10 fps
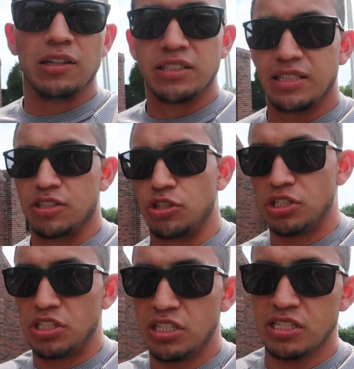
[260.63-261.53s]
illnesses or
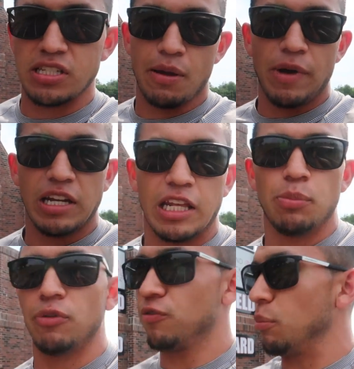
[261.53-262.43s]
diseases that might
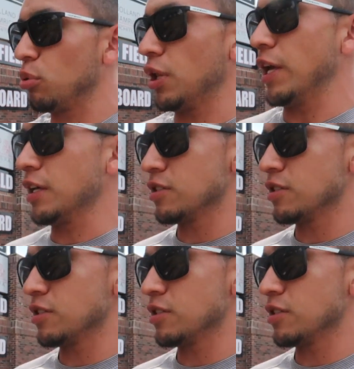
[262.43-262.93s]
keep them from playing.